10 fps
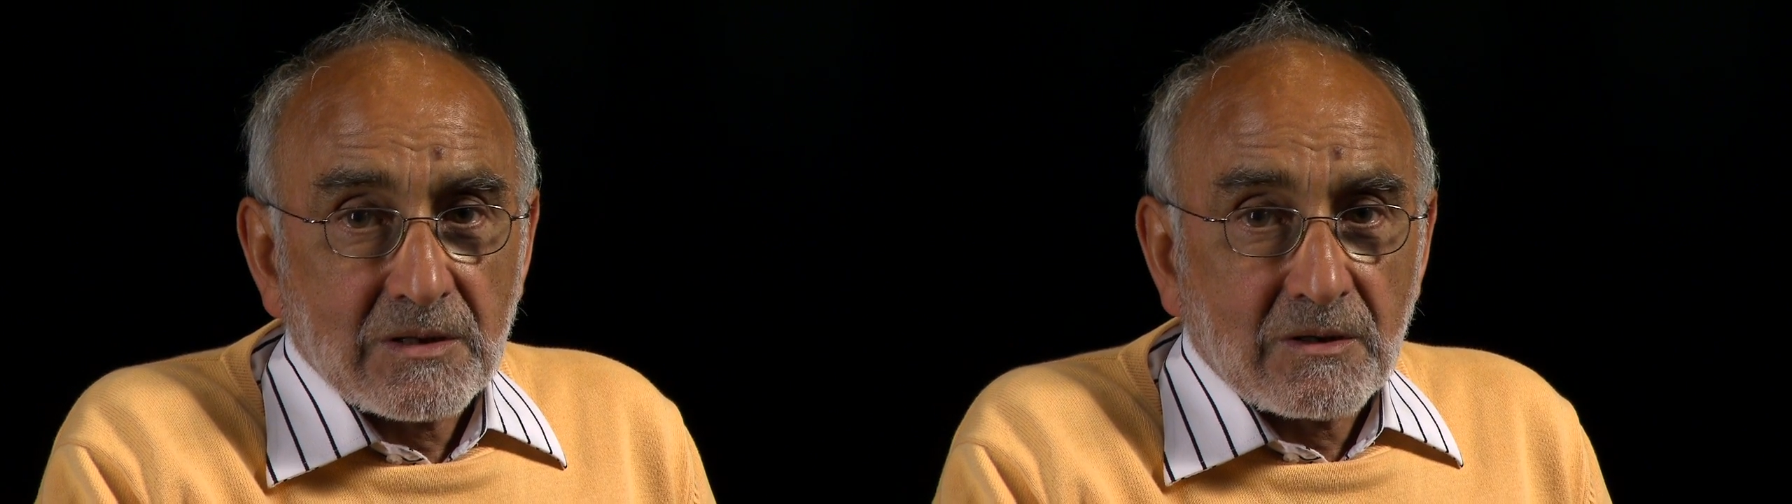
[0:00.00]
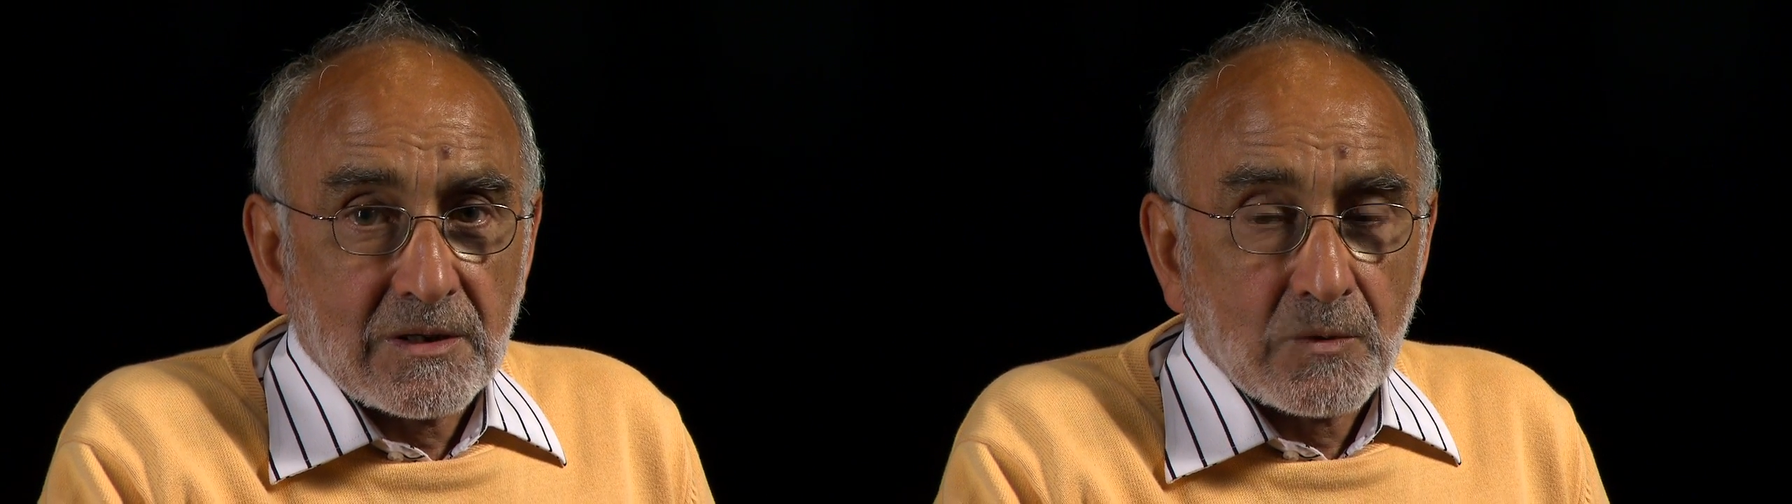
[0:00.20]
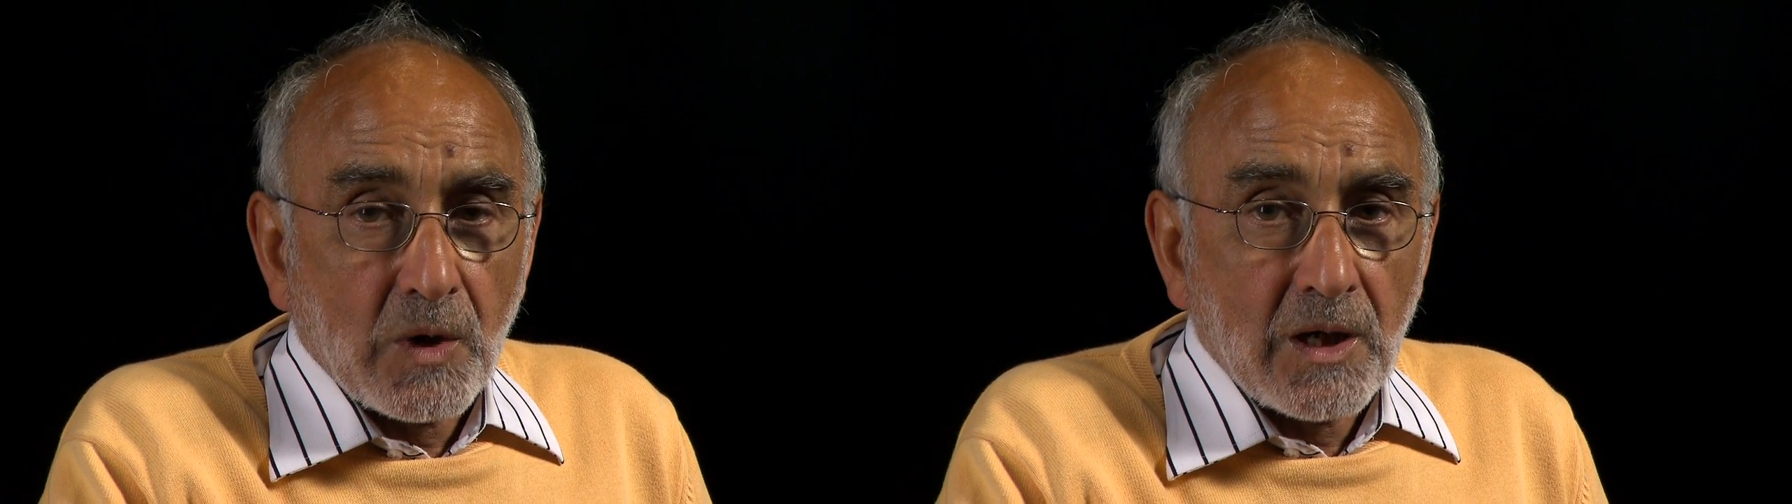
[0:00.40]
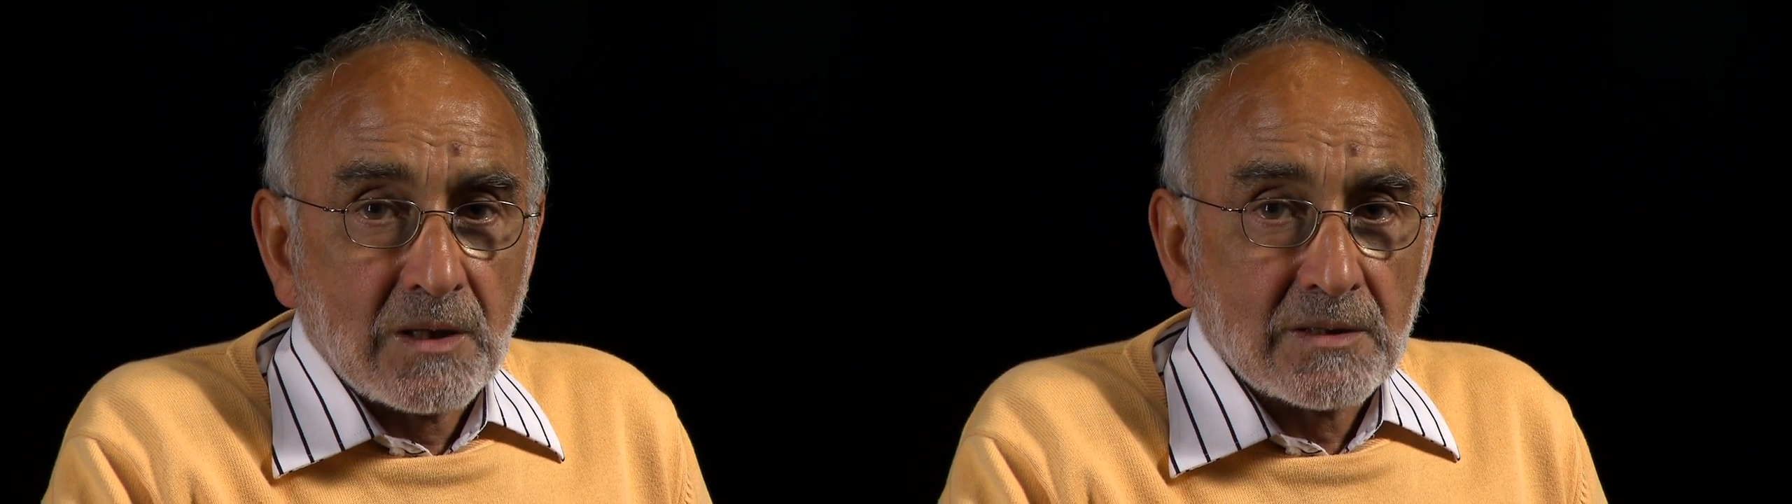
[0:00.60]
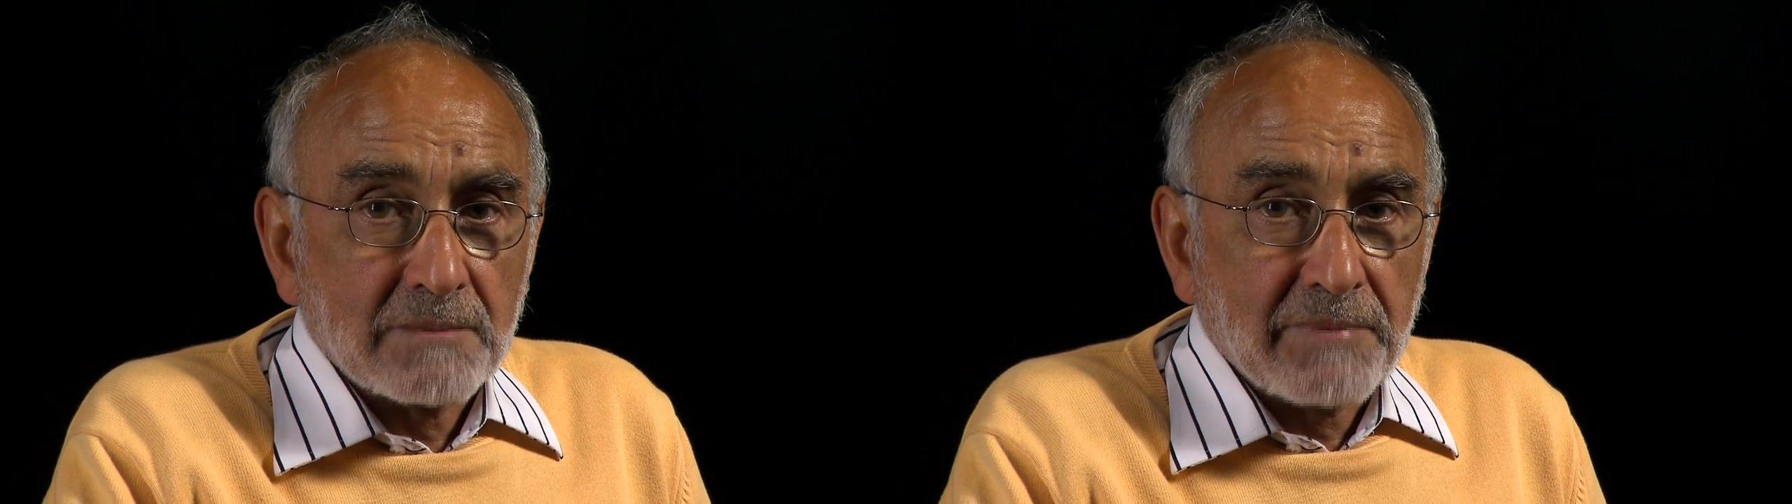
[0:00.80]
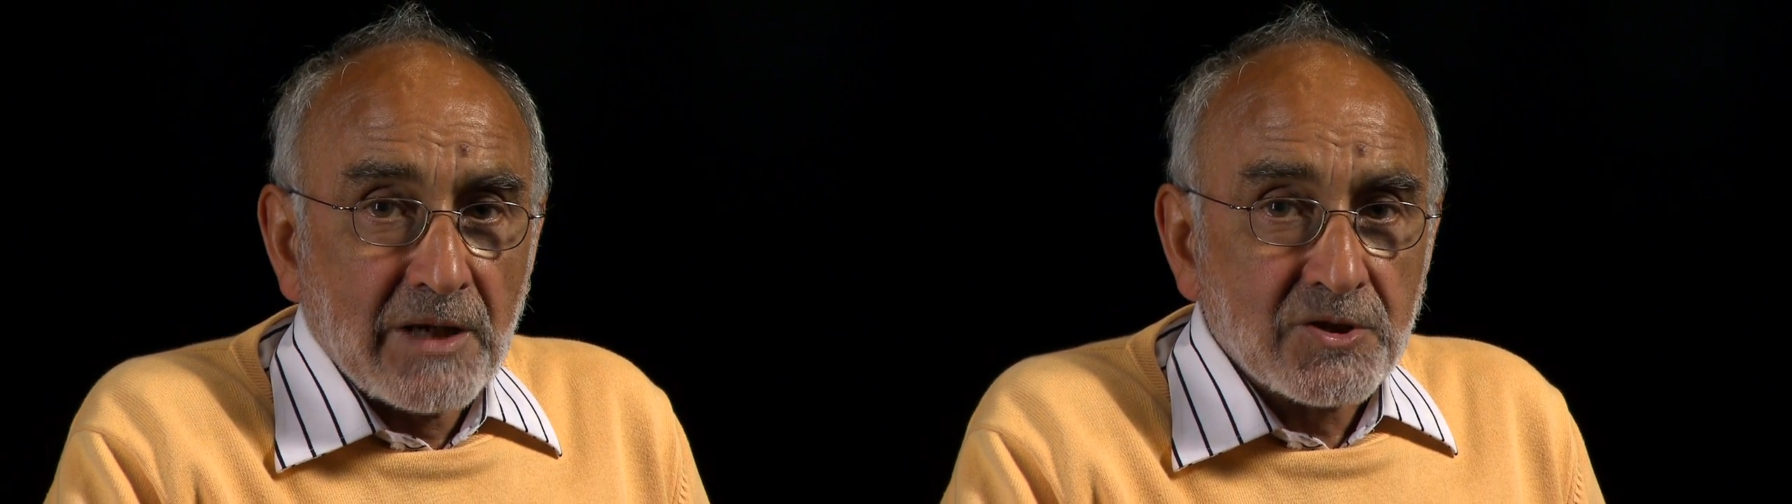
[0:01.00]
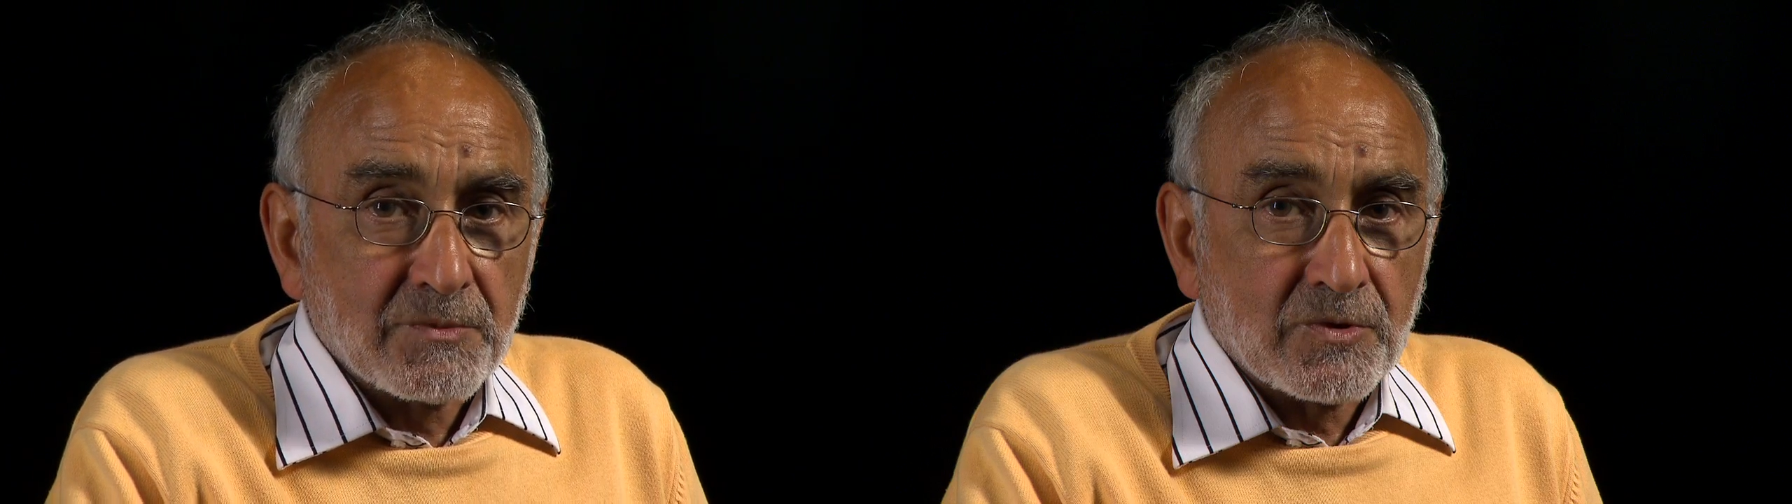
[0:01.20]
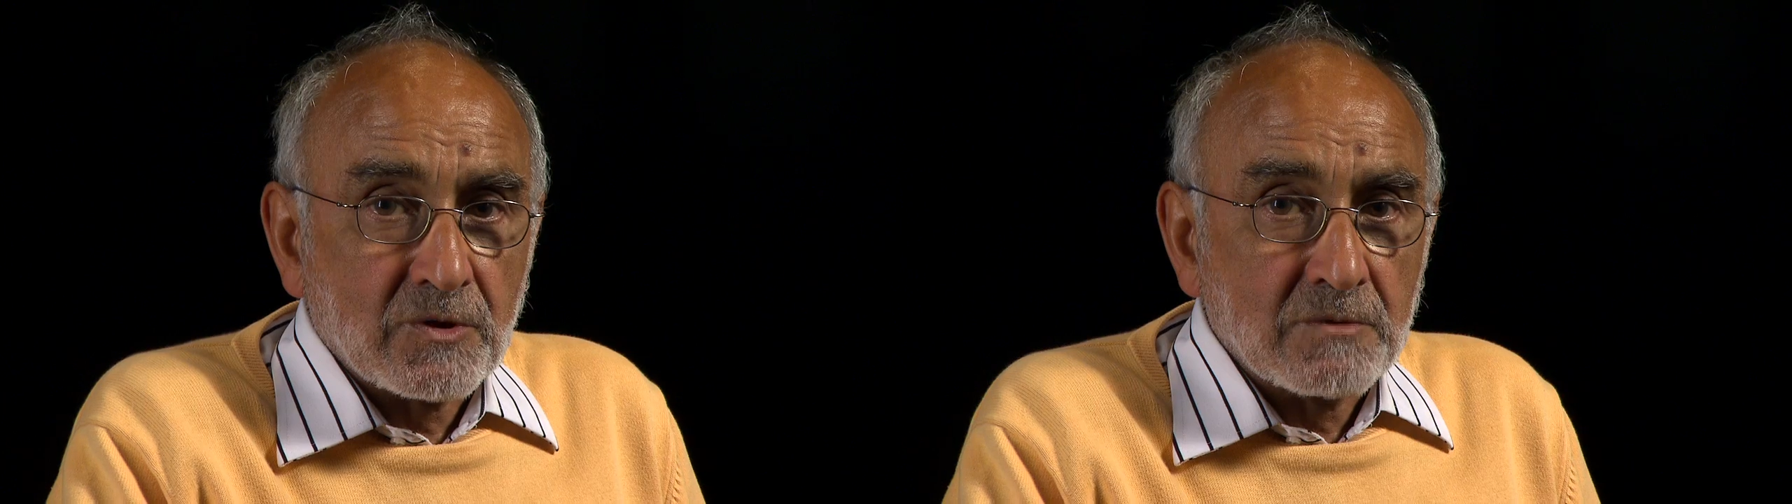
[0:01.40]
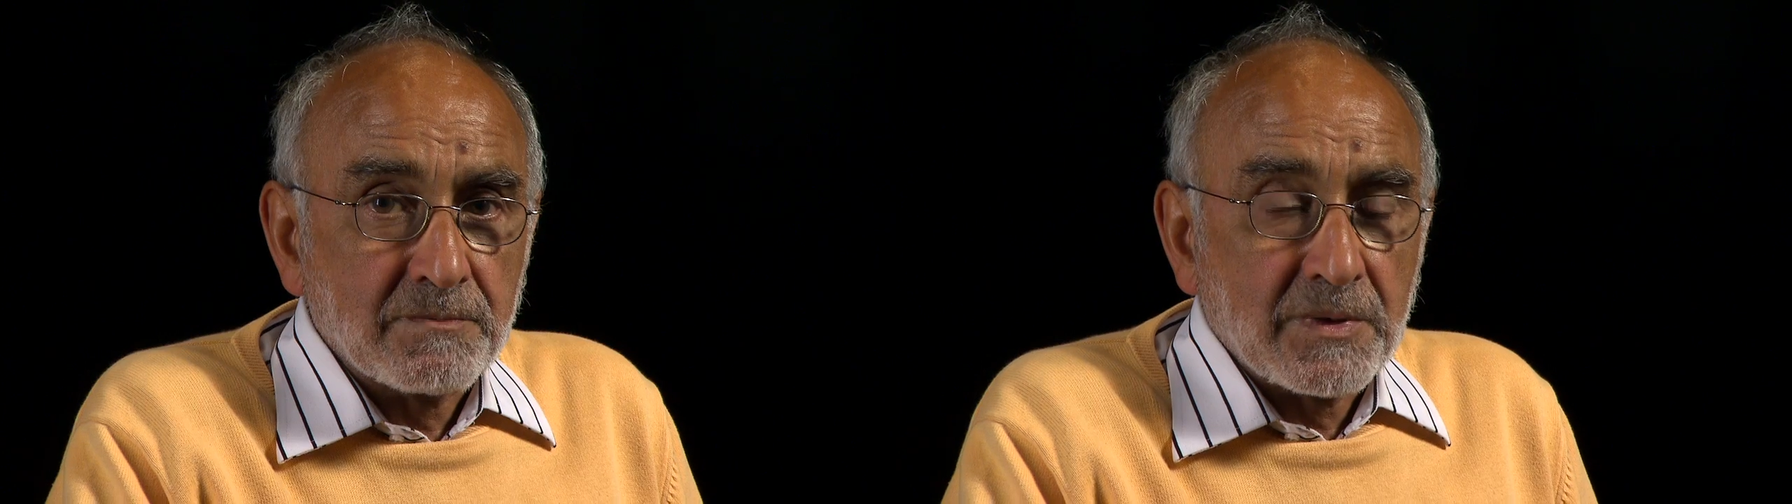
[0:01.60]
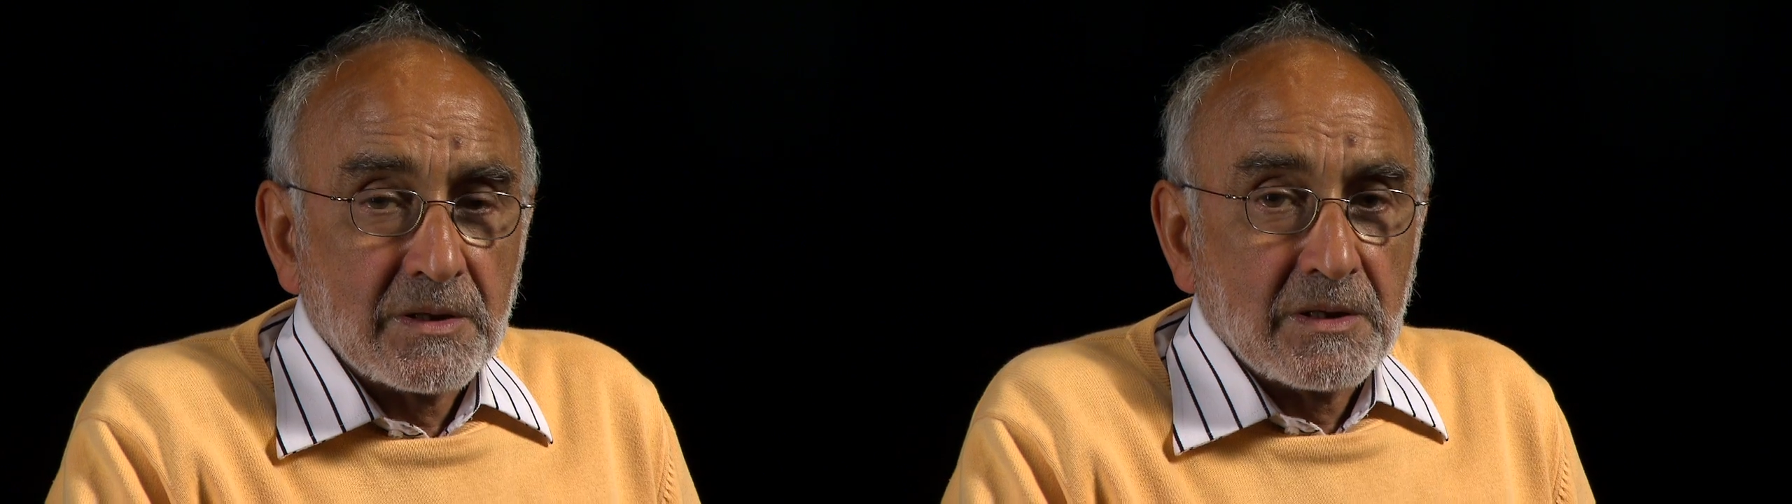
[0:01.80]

in the world, a Belgian group,